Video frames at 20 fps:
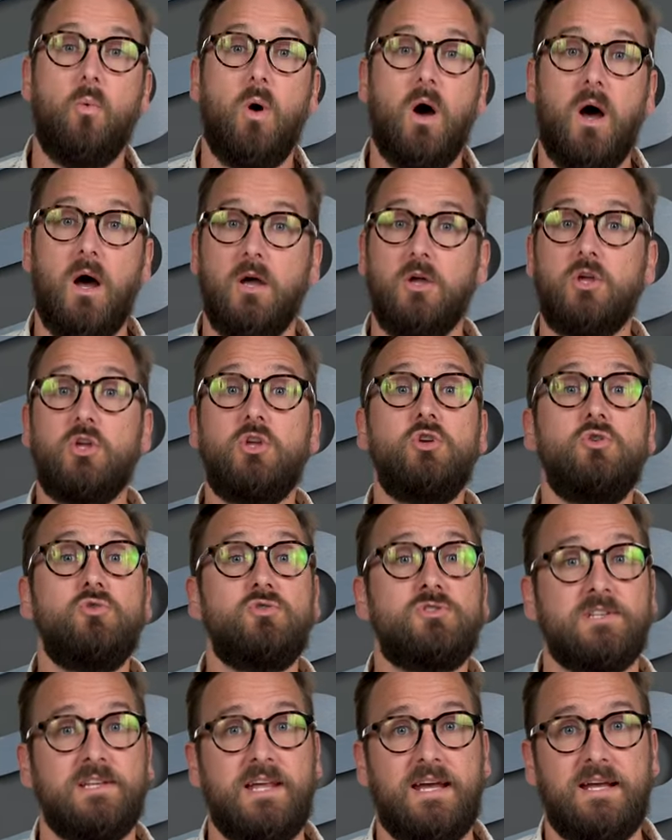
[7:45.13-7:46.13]
a
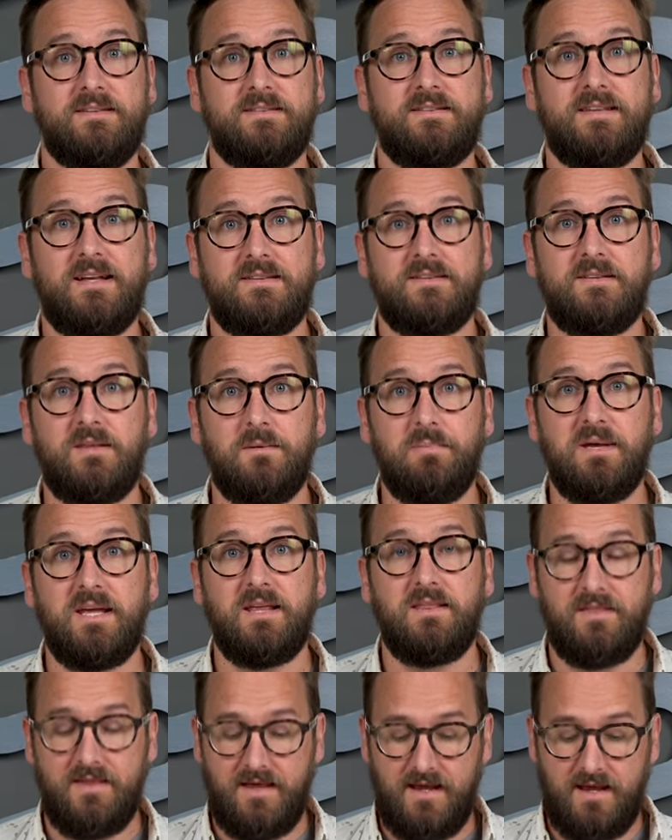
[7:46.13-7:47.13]
huge lens. That's the
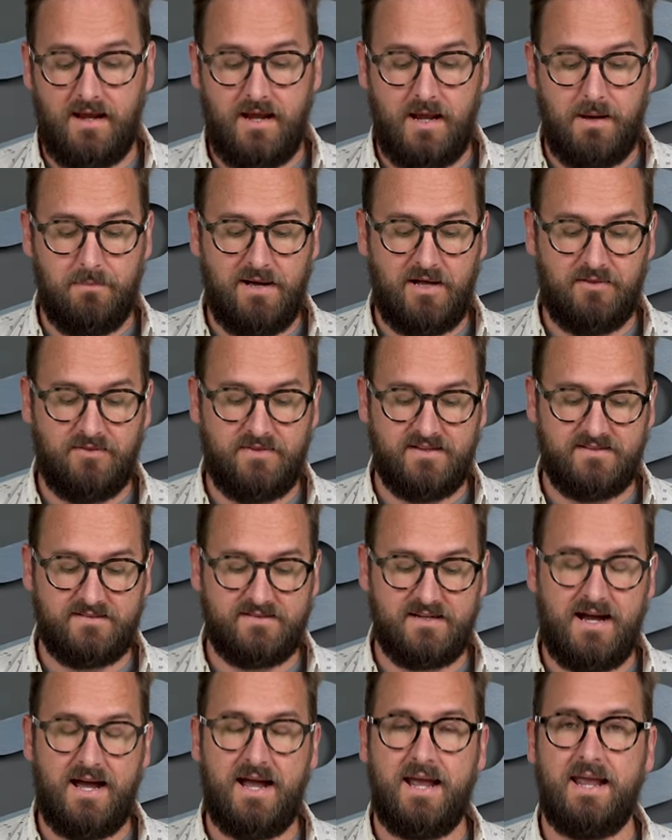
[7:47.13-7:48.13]
big thing about this
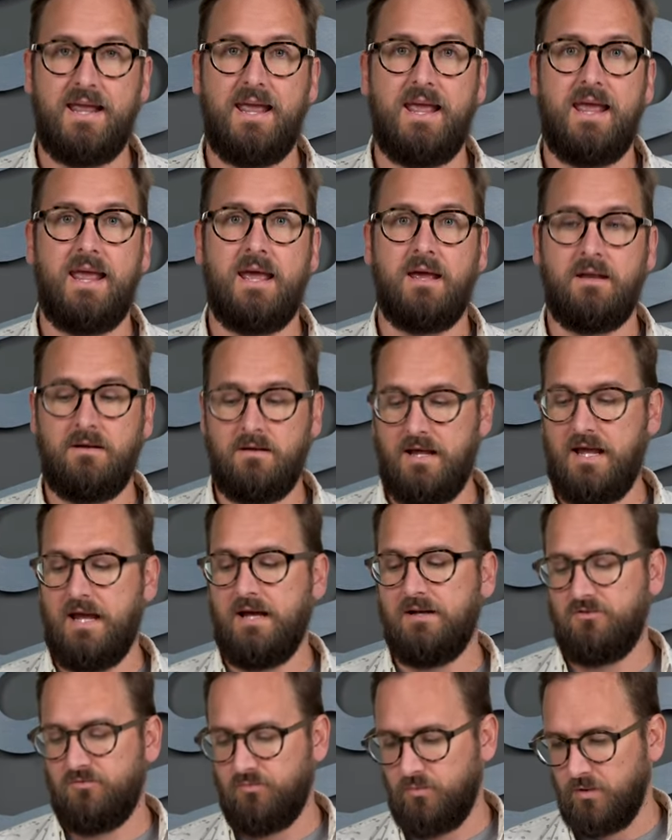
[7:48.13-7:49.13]
guy. And
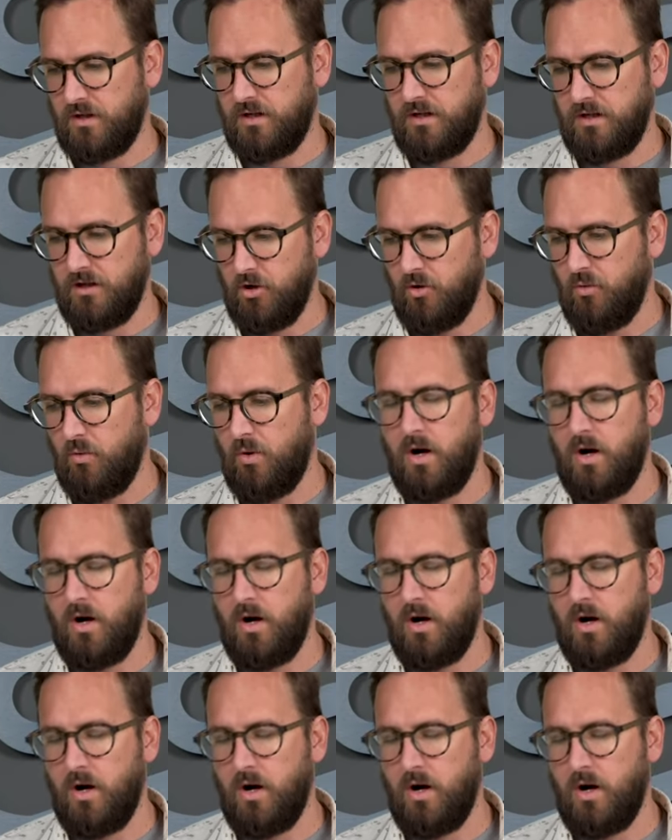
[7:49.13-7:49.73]
as we're gonna go